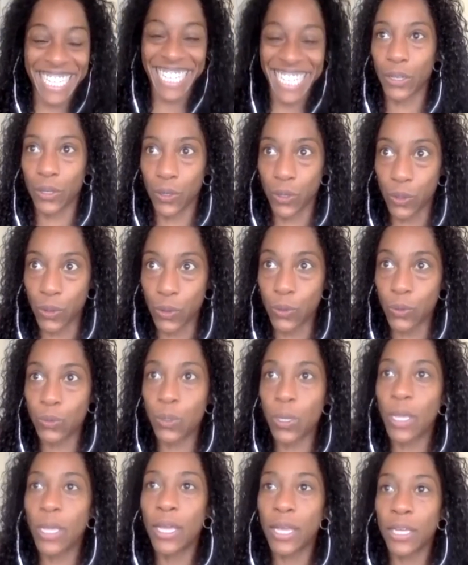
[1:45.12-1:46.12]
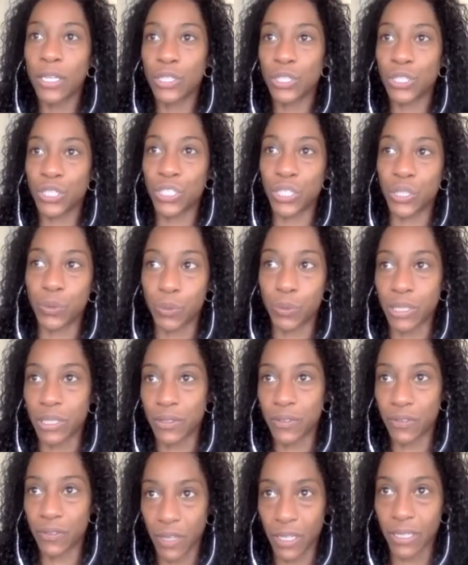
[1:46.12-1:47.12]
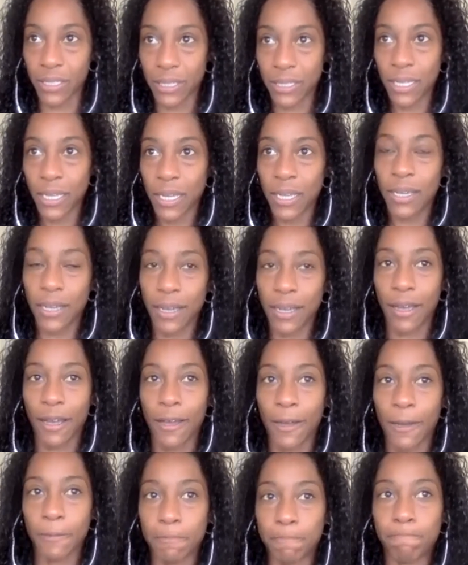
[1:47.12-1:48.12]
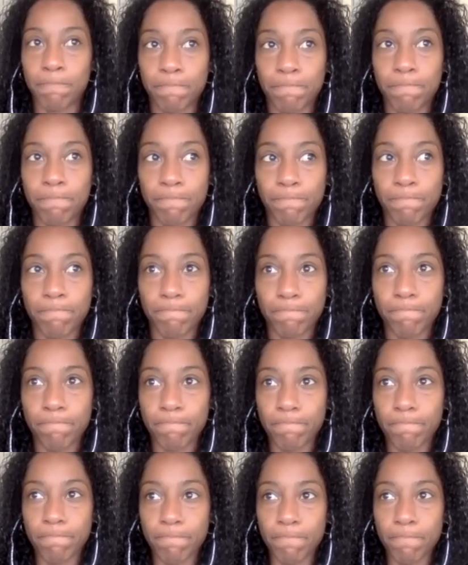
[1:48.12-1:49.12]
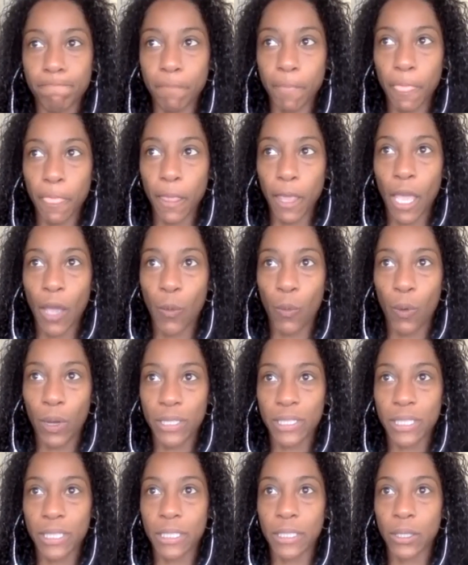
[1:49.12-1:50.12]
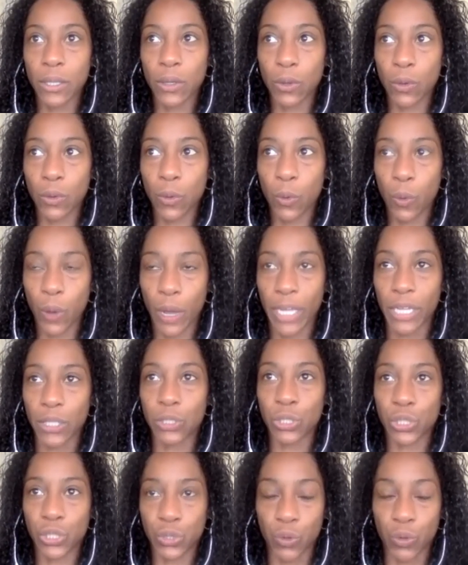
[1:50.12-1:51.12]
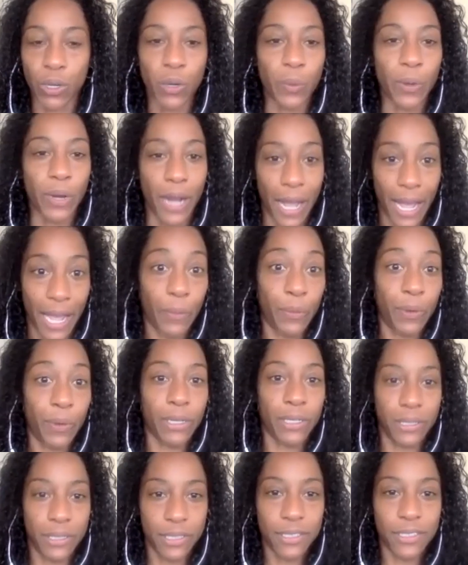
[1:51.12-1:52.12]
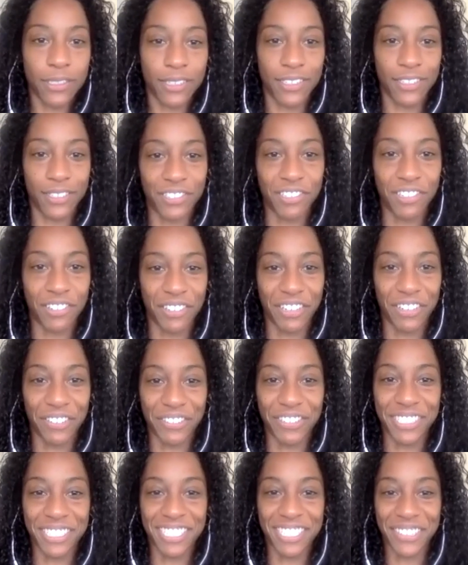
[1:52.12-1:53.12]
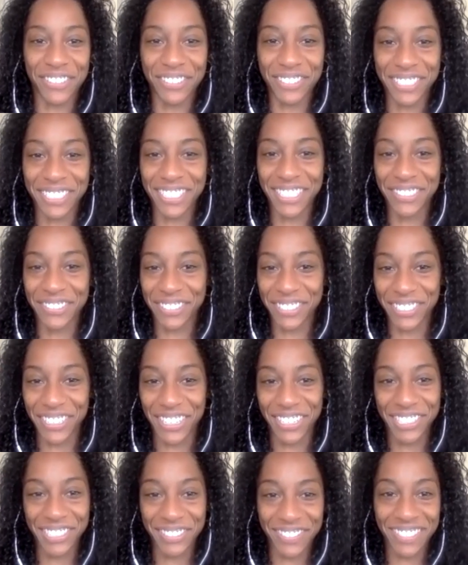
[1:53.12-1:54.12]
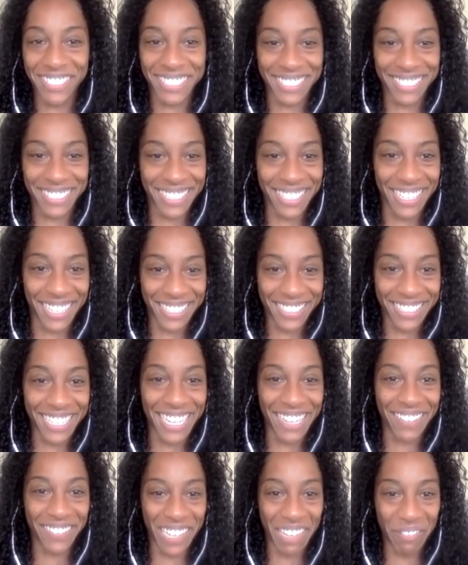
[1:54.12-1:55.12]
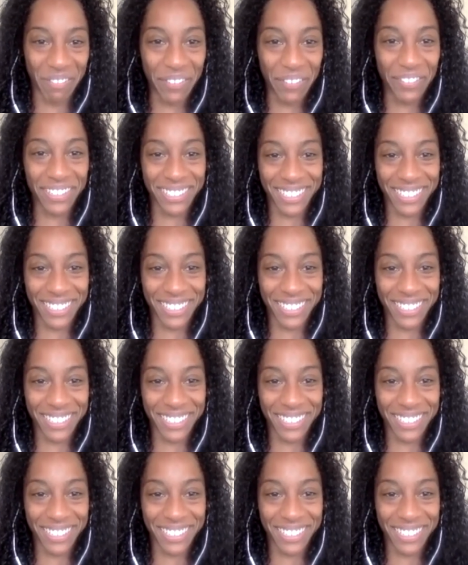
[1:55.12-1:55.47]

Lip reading: Knew she was fit. Um, I wasn't quite sure where I was, and so it was awesome to see that time come up on the